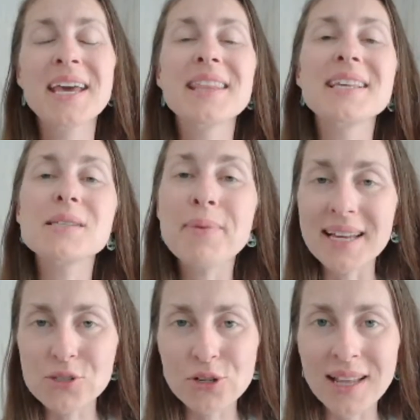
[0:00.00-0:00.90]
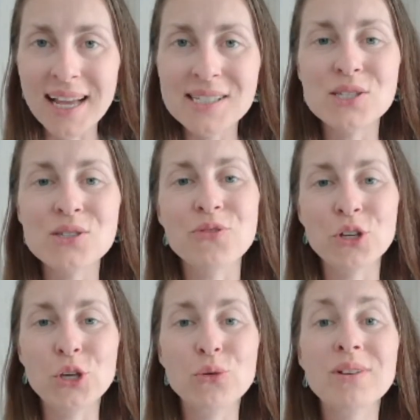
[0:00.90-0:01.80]
This masterclass is for
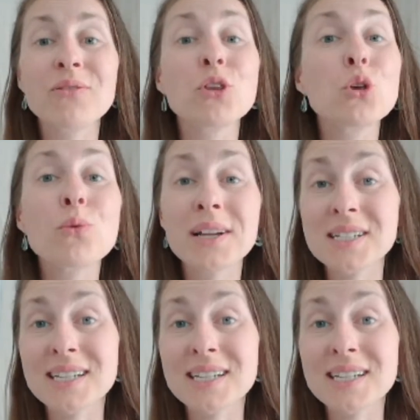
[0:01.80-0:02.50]
you if you want to